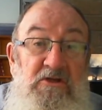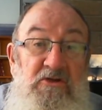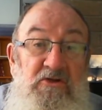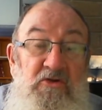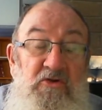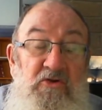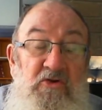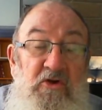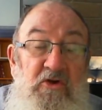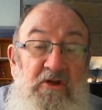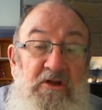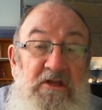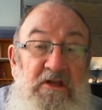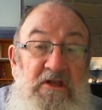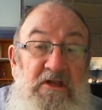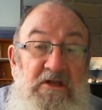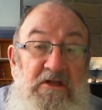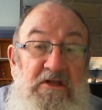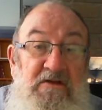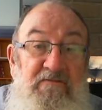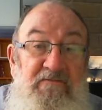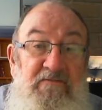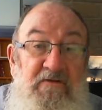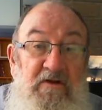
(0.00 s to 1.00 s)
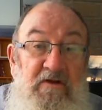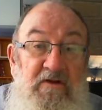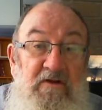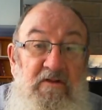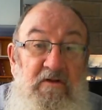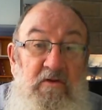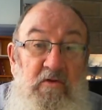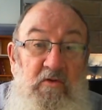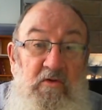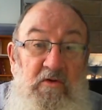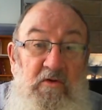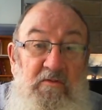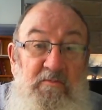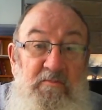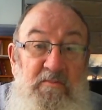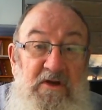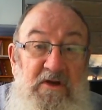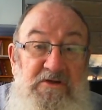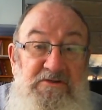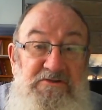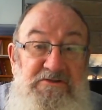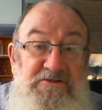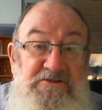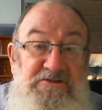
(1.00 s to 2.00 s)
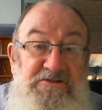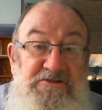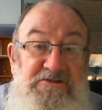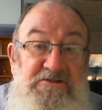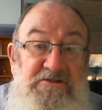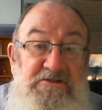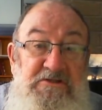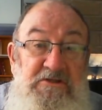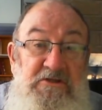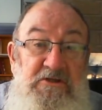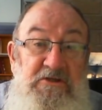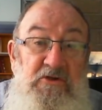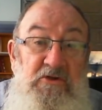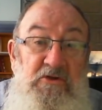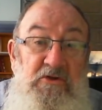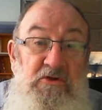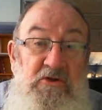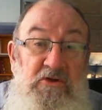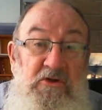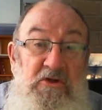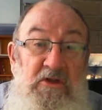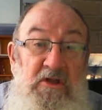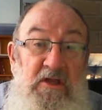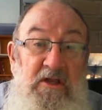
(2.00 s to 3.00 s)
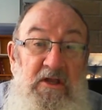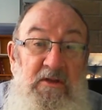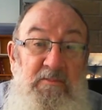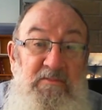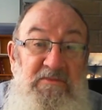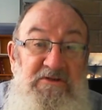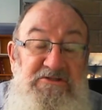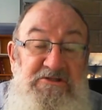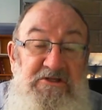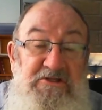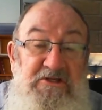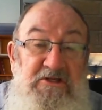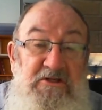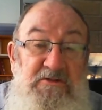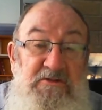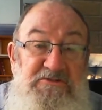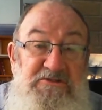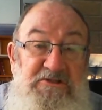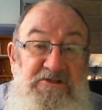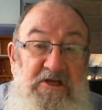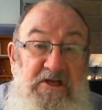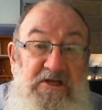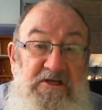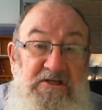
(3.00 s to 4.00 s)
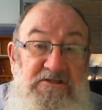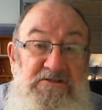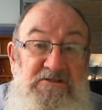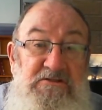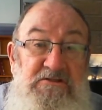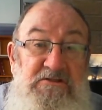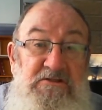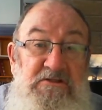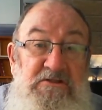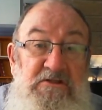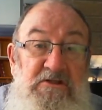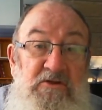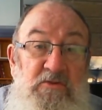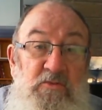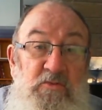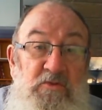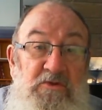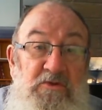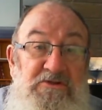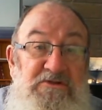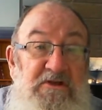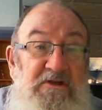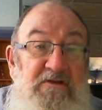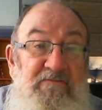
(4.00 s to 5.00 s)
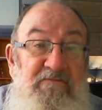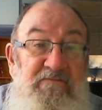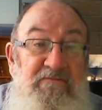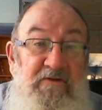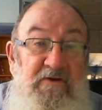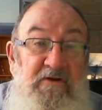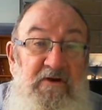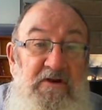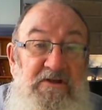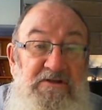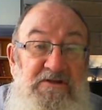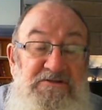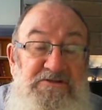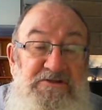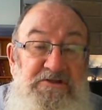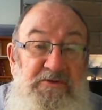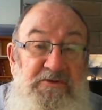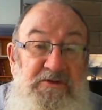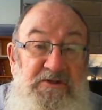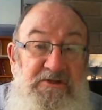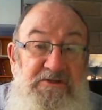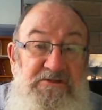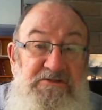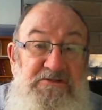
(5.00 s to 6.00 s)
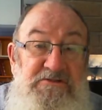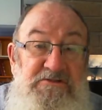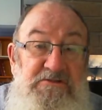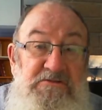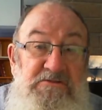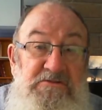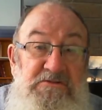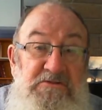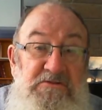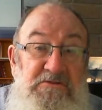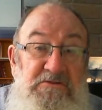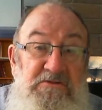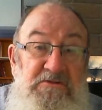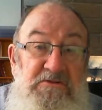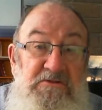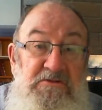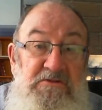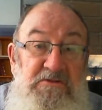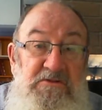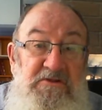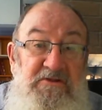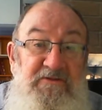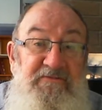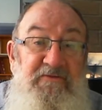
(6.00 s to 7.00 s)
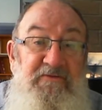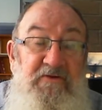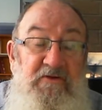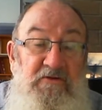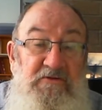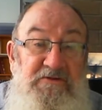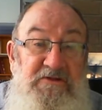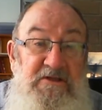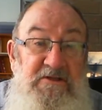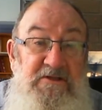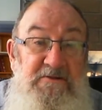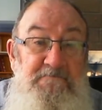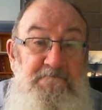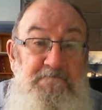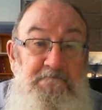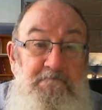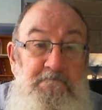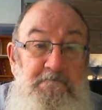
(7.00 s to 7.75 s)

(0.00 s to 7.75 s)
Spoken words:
do not need to follow the law of Moses and be circumcised was a very serious difficulty.